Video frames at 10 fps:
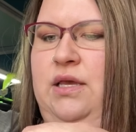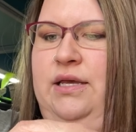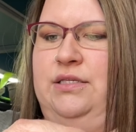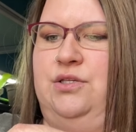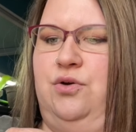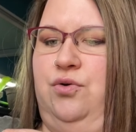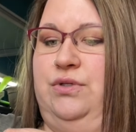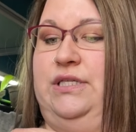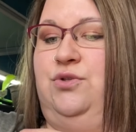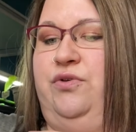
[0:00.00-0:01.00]
So
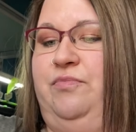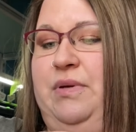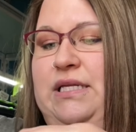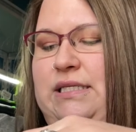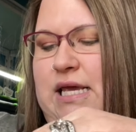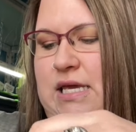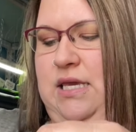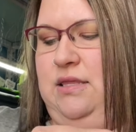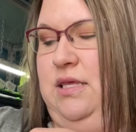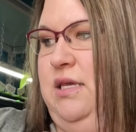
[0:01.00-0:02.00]
since we've been
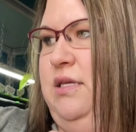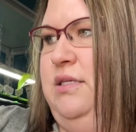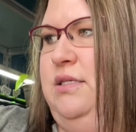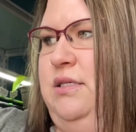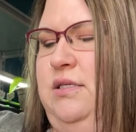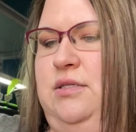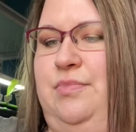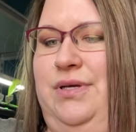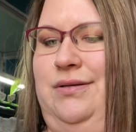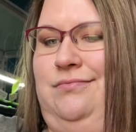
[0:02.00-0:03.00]
taking these, it's
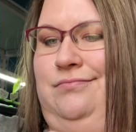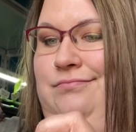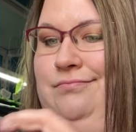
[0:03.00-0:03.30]
been,